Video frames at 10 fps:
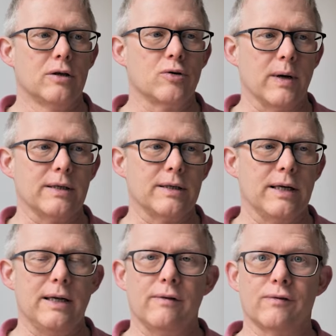
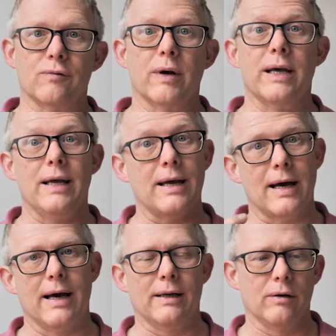23,
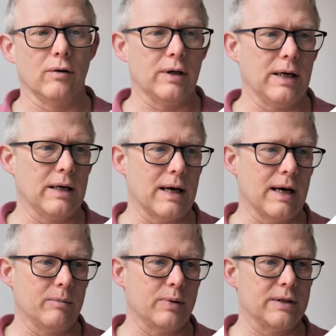and looking
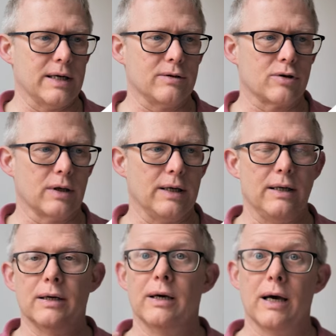at
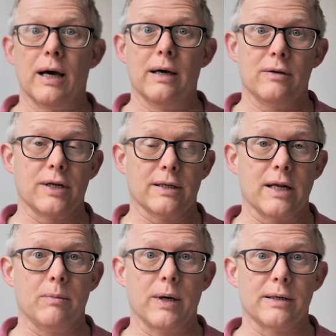potentially
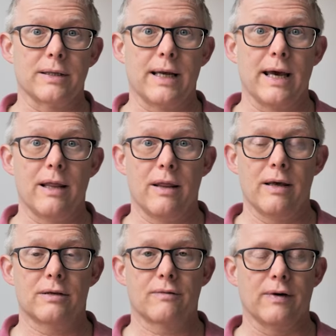16 pence again
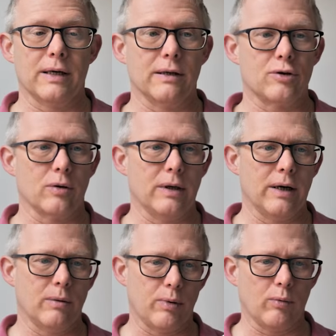this financial
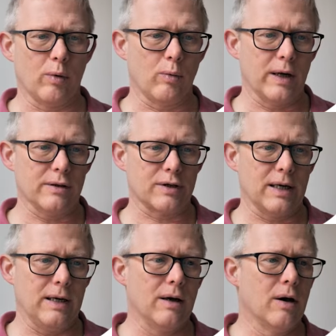year. But we'll wait and
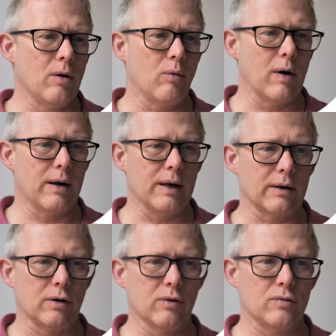see where
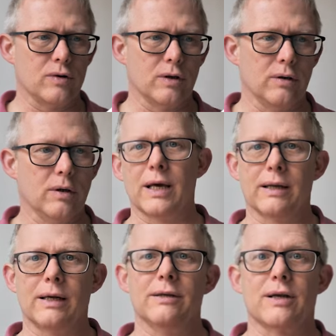that goes to.
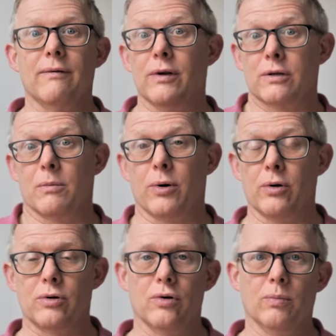That is giving us
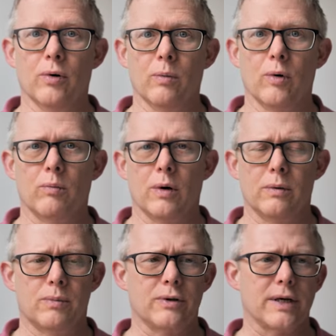about
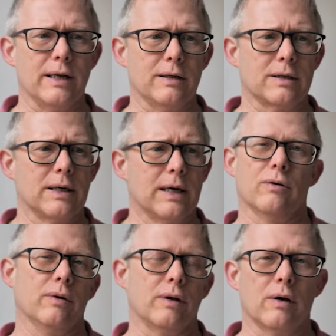2.11%
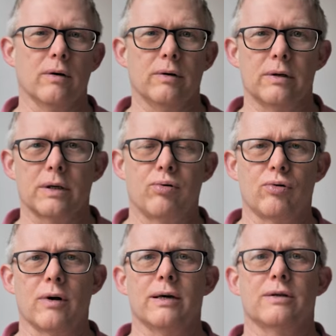on the current
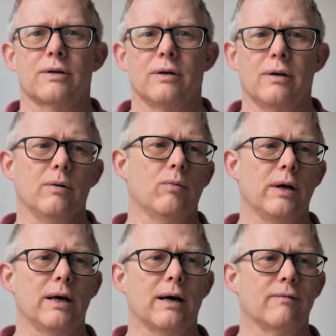price that
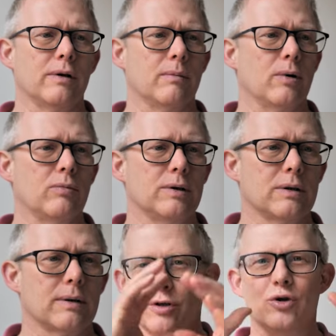we have at the
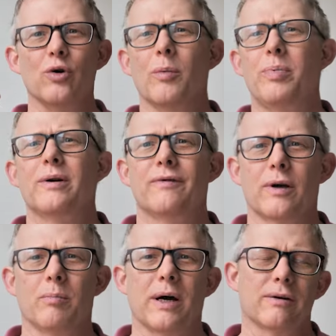moment. To do a bit of a
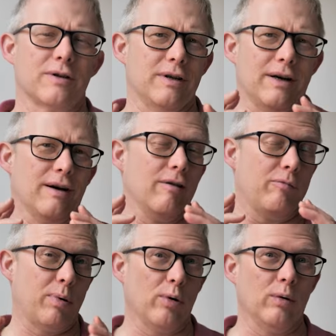comparison,
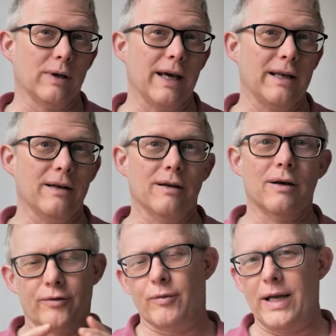I've pulled in
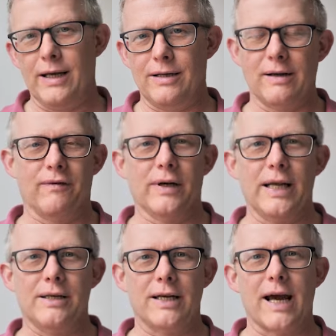three different
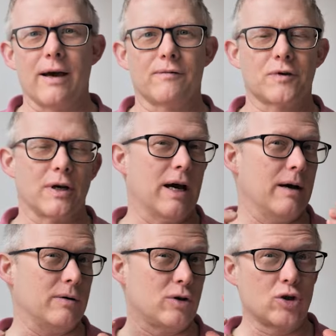ETFs.
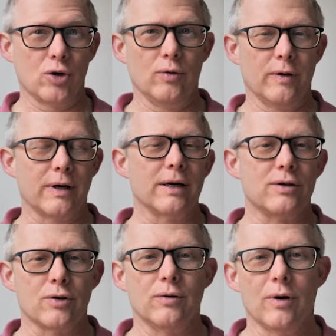Two that I
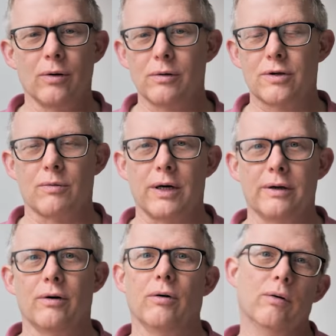do hold, so
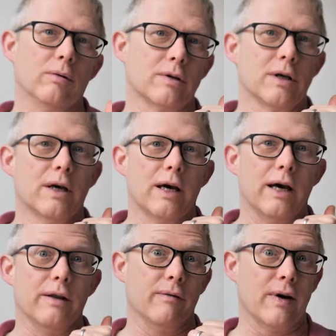I hold
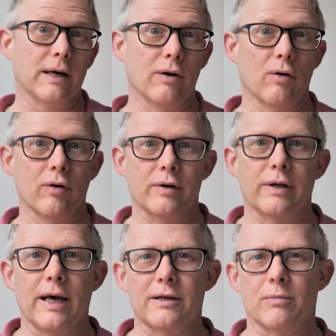the
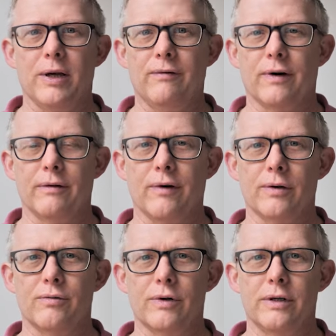Vanguard S&P
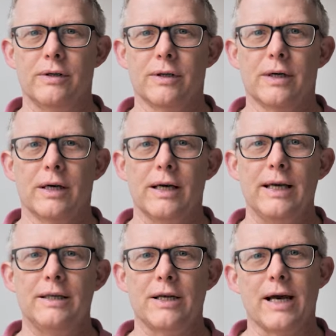500
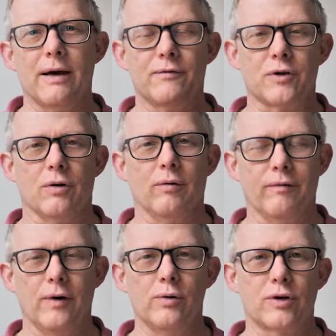ETF, so
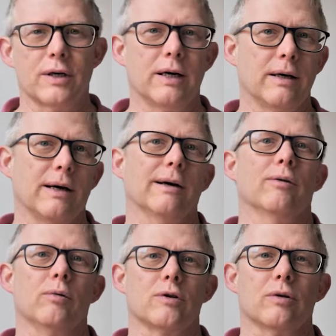VUSA. I
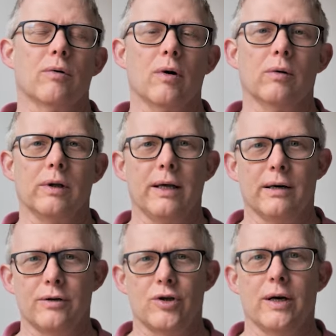also hold the
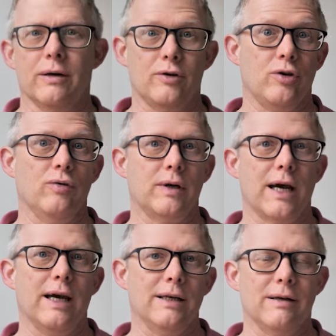iShares
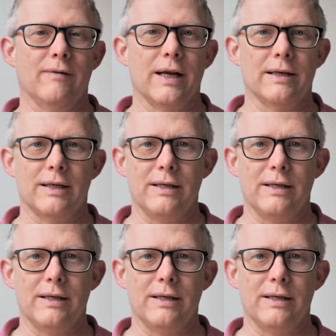UK Dividend